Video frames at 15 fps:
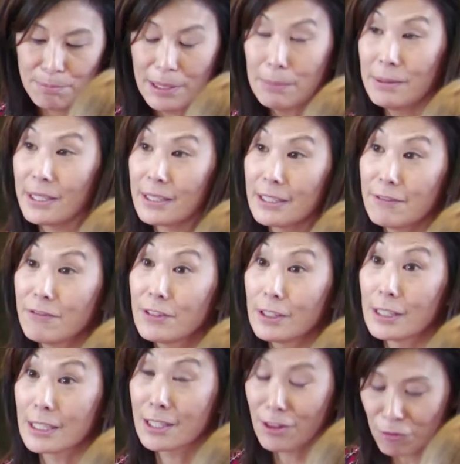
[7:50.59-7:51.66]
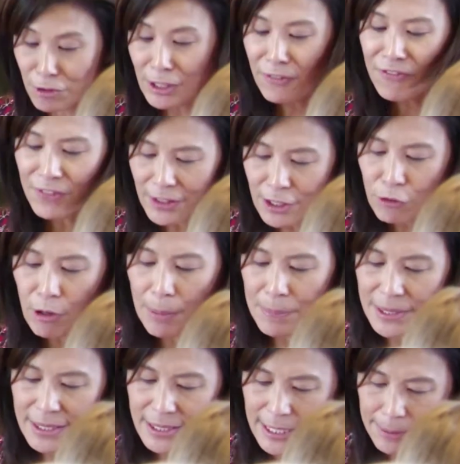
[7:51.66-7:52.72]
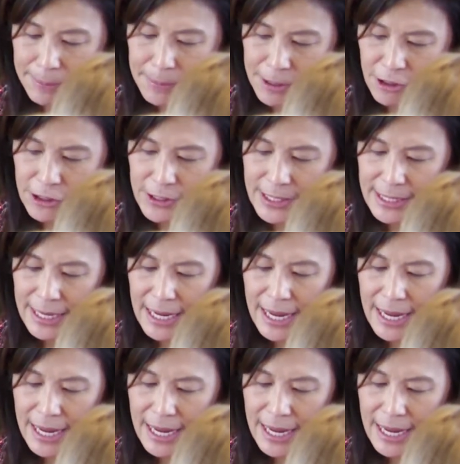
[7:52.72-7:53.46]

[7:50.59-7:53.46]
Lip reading: public, and philanthropic sectors,